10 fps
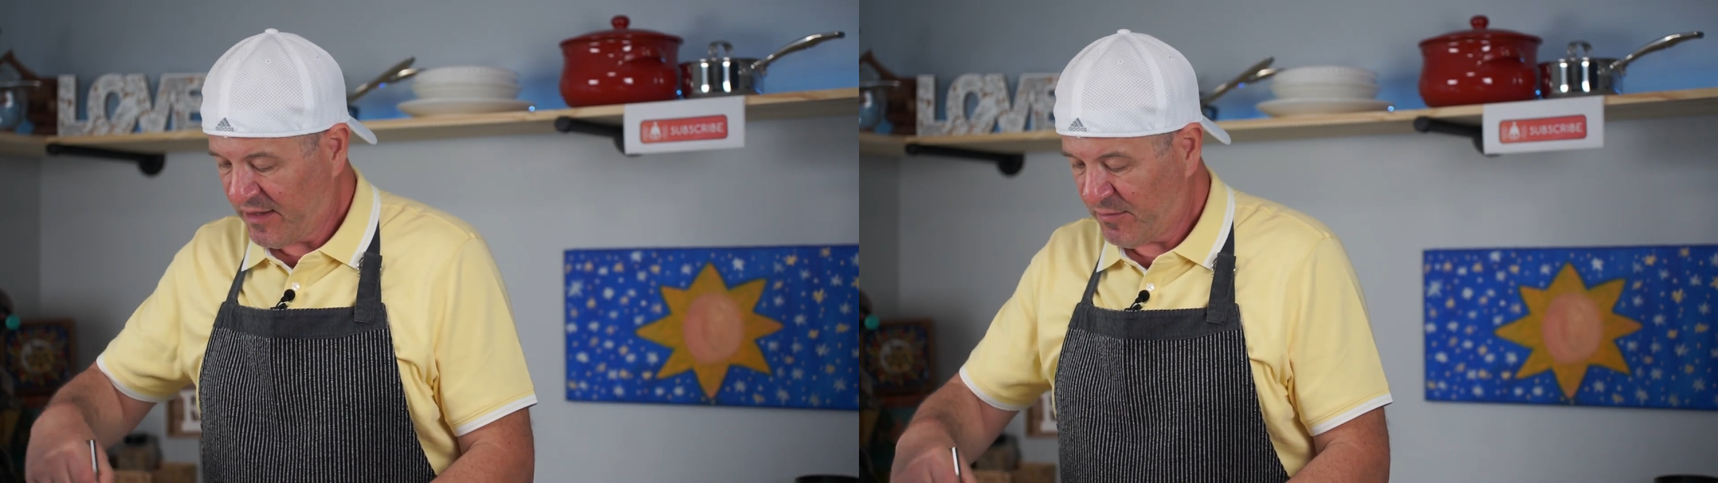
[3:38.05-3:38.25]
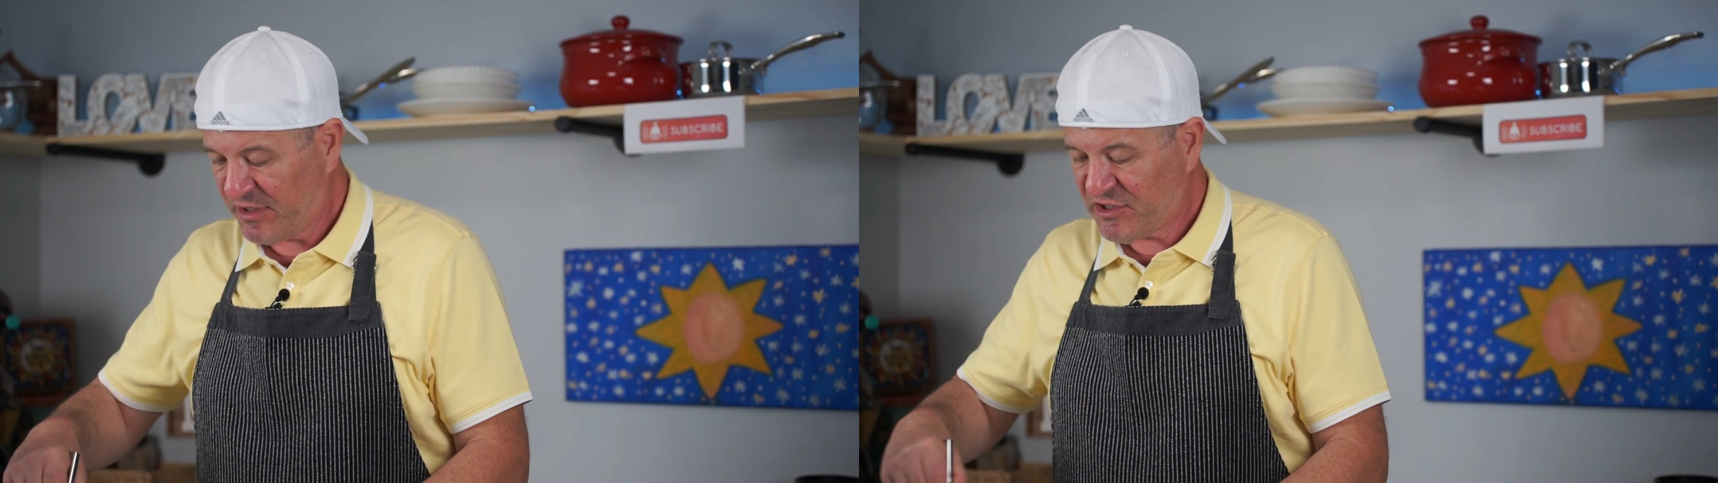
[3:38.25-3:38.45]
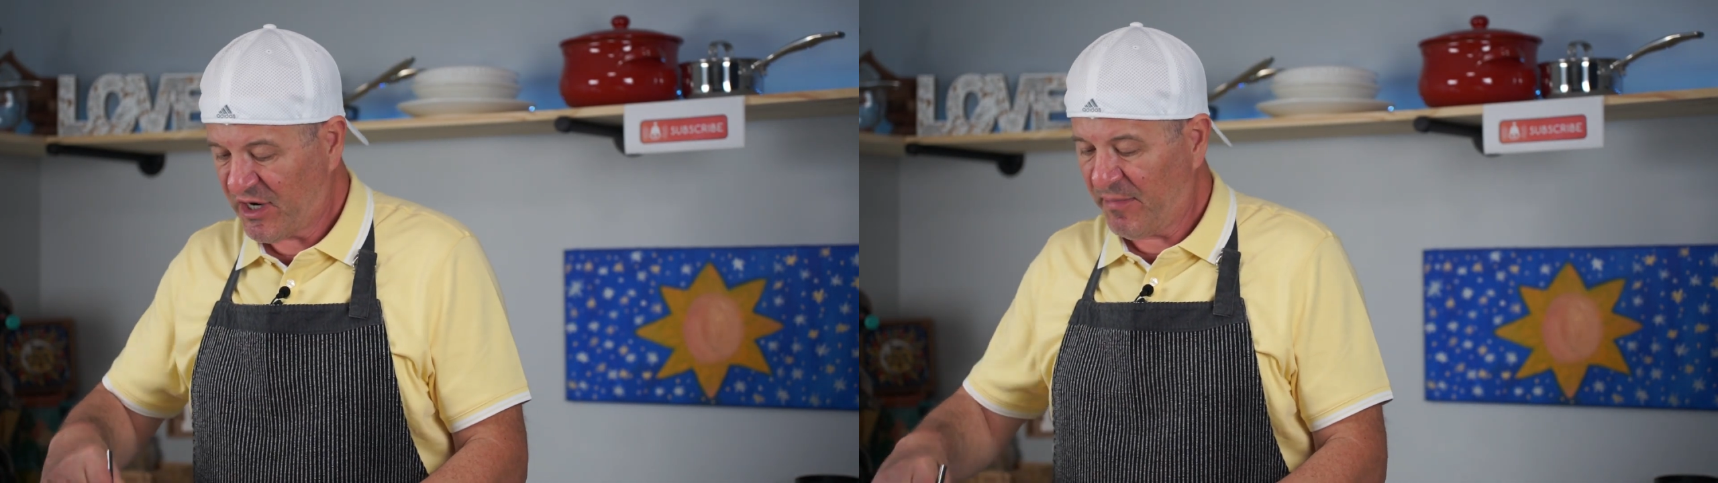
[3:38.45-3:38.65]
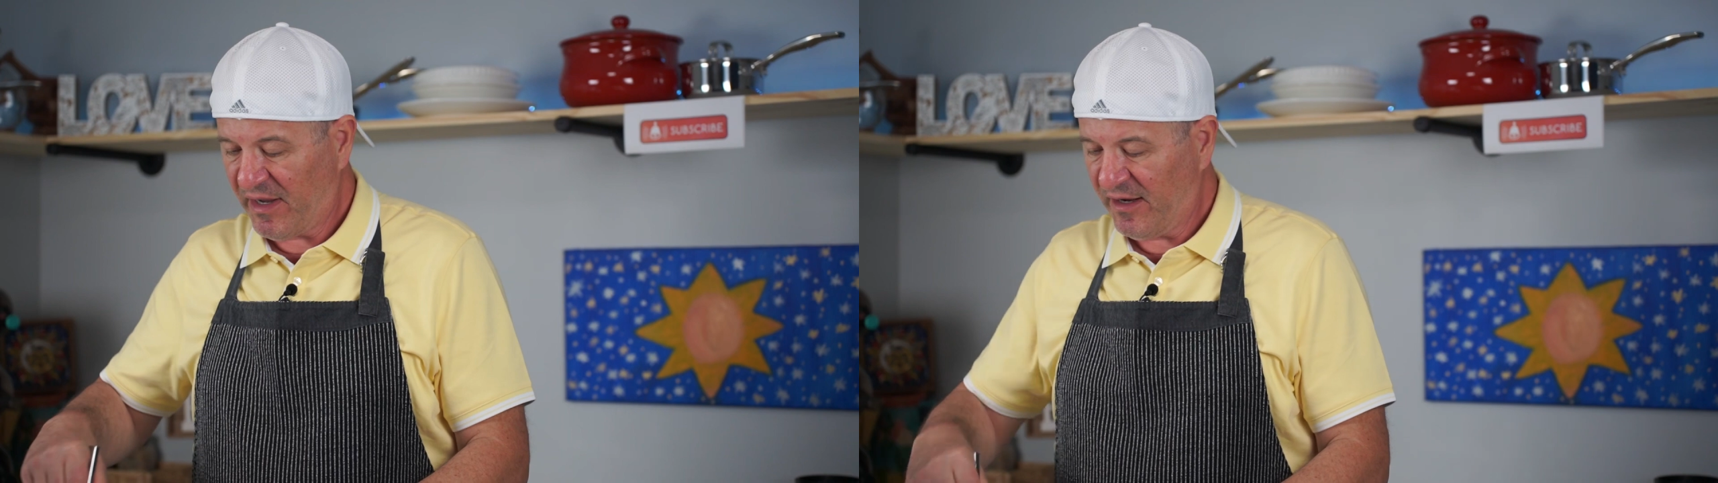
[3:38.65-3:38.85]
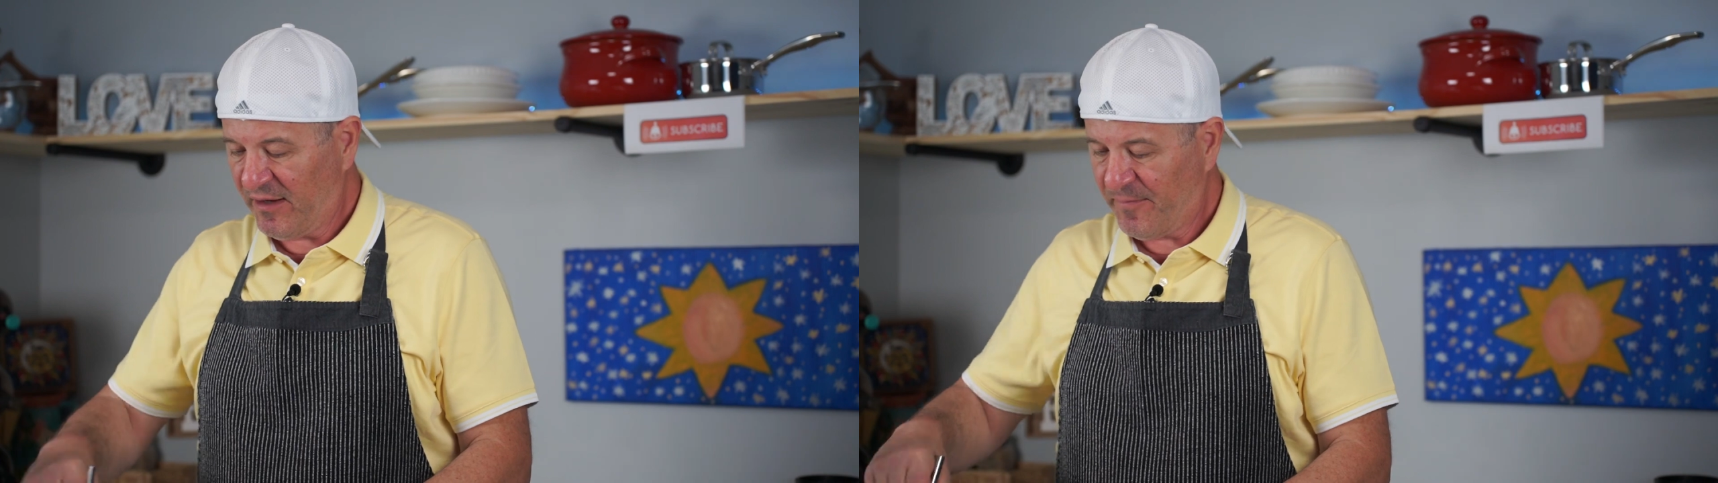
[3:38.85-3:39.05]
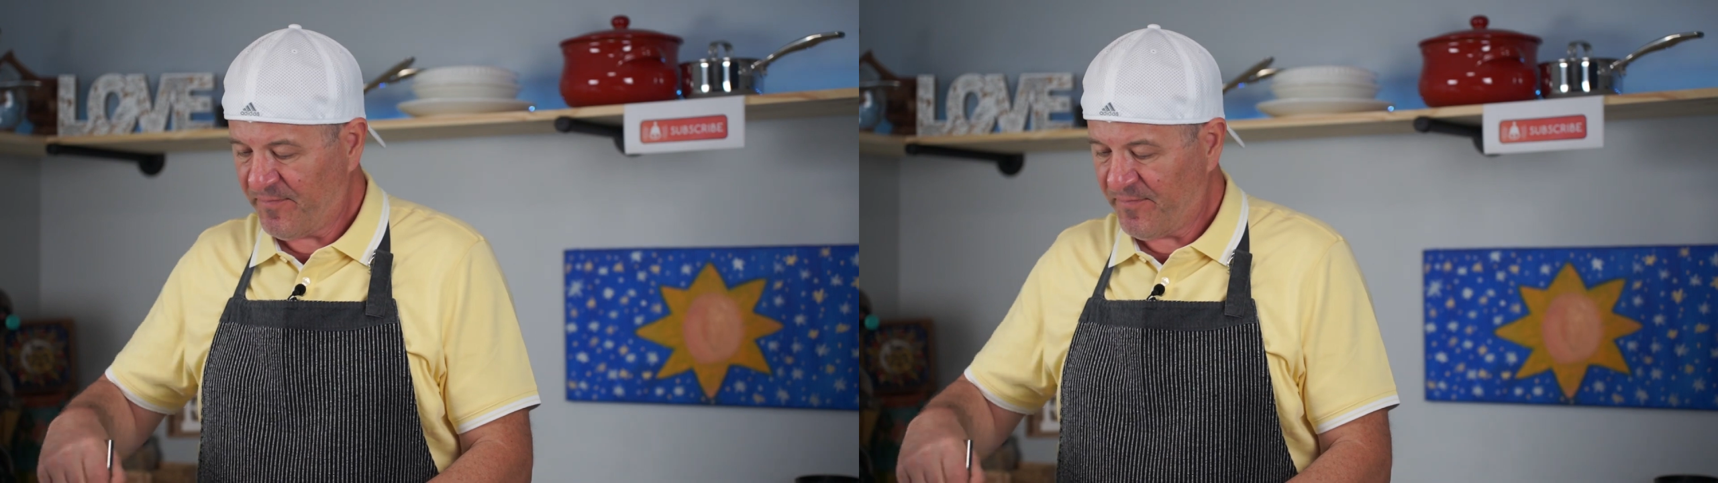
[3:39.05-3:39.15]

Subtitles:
bechamel,